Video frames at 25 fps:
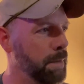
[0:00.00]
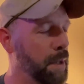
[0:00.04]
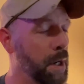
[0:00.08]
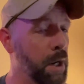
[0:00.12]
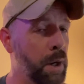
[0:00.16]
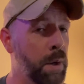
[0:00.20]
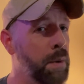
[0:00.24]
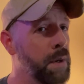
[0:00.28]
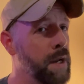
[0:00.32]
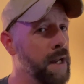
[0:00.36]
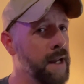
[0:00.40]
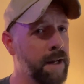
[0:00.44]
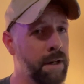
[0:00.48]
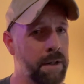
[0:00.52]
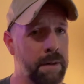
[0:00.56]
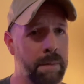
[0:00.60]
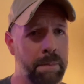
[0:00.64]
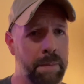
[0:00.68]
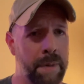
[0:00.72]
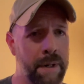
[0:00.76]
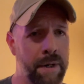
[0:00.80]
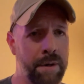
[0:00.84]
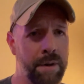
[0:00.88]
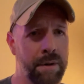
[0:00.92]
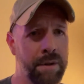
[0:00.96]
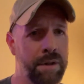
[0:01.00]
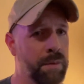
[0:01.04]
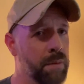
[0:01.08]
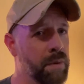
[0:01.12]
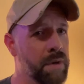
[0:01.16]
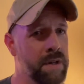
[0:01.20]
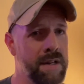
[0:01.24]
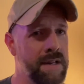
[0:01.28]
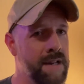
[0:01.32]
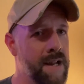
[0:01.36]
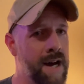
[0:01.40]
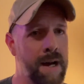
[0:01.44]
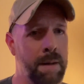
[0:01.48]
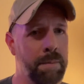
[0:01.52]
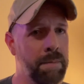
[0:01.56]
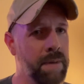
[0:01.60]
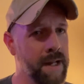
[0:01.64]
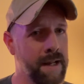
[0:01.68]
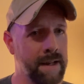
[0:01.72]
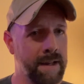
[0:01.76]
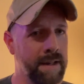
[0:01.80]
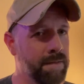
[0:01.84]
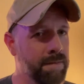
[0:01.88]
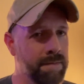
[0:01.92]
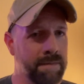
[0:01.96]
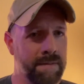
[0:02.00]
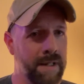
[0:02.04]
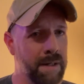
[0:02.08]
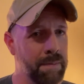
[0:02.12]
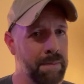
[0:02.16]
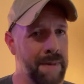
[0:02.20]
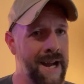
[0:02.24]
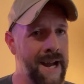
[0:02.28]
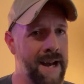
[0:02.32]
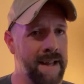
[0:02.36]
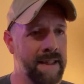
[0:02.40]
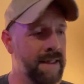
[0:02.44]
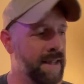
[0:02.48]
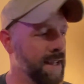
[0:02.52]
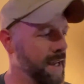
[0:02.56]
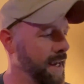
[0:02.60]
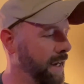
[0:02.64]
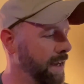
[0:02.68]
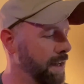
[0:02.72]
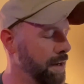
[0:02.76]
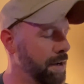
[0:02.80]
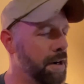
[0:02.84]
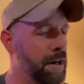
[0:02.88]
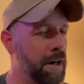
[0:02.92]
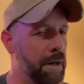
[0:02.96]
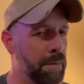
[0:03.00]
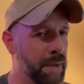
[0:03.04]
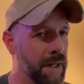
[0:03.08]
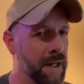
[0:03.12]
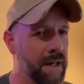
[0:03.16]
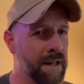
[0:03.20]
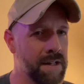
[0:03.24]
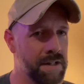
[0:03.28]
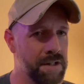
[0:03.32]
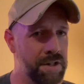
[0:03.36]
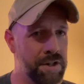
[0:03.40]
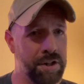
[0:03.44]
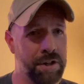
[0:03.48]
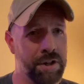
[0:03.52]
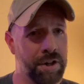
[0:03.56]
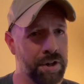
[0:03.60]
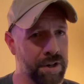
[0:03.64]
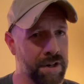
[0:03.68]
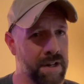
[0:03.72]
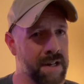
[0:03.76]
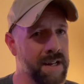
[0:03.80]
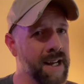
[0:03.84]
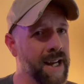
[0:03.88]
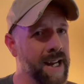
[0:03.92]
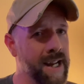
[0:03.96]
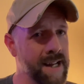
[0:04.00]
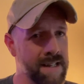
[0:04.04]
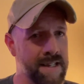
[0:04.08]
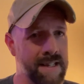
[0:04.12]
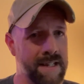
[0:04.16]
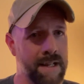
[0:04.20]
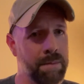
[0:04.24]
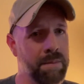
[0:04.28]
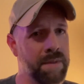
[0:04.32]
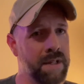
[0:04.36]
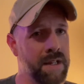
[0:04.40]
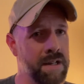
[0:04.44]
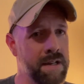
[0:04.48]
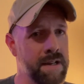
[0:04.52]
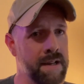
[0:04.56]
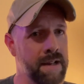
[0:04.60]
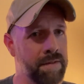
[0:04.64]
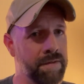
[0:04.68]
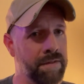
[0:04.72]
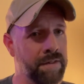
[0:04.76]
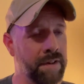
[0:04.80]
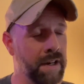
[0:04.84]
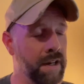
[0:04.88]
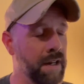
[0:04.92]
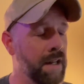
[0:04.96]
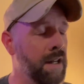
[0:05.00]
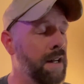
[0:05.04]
Owning them both would not be a bad thing at all because you're gonna get something different